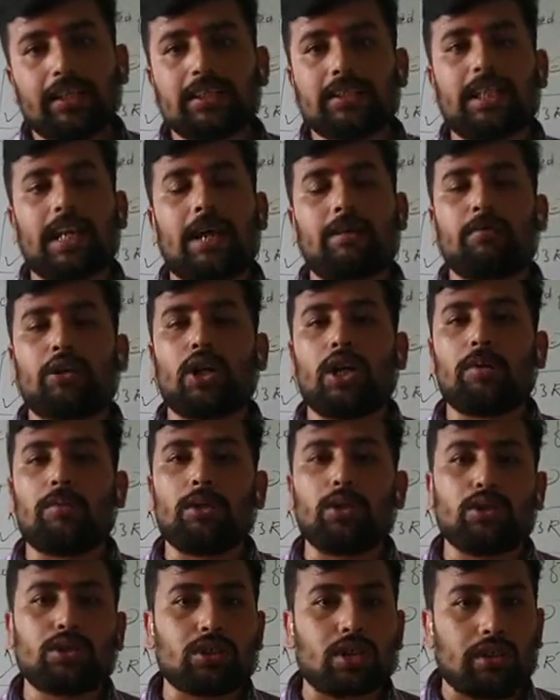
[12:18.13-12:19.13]
sir, I am not able
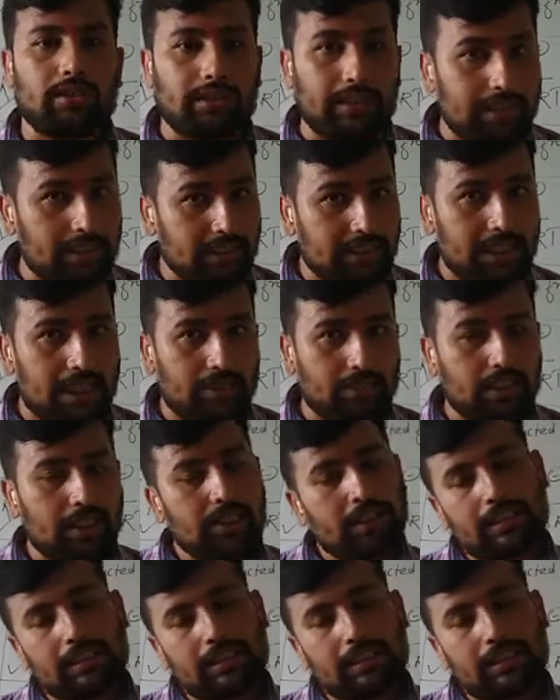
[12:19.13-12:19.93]
to solve this doubt.